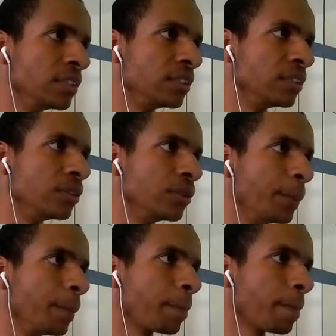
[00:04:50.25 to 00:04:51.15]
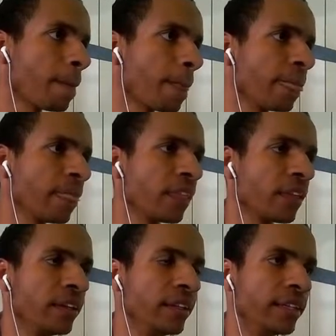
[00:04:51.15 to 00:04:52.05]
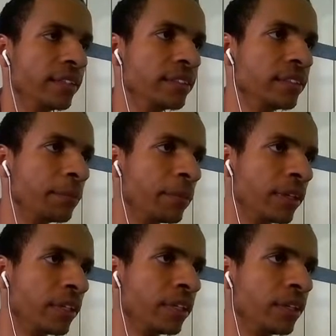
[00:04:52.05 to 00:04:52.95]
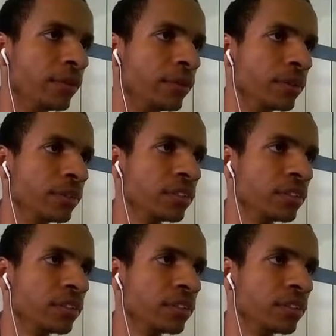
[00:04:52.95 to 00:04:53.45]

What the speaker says: still getting the same errors.